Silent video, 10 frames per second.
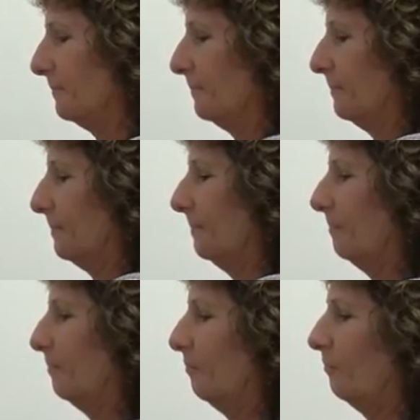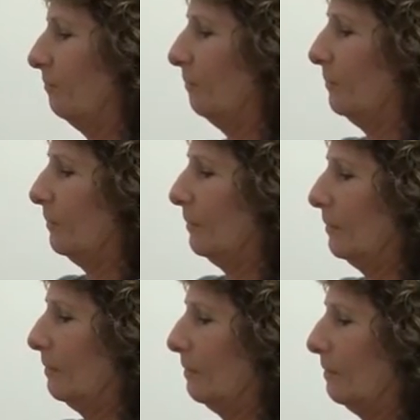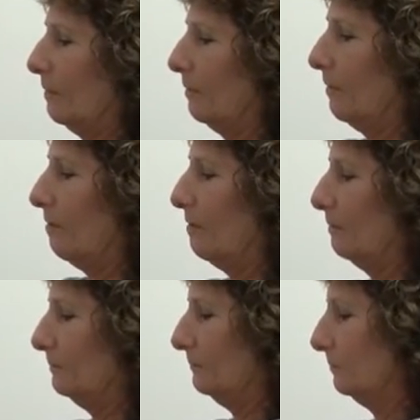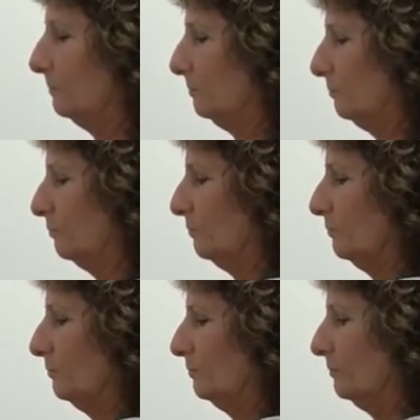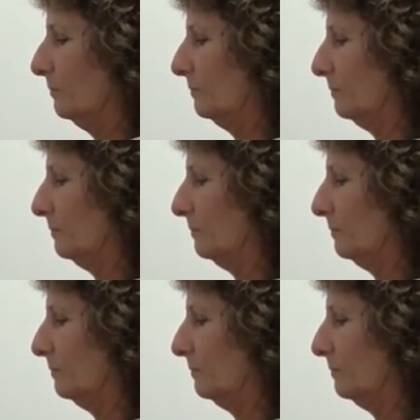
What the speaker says: (silence)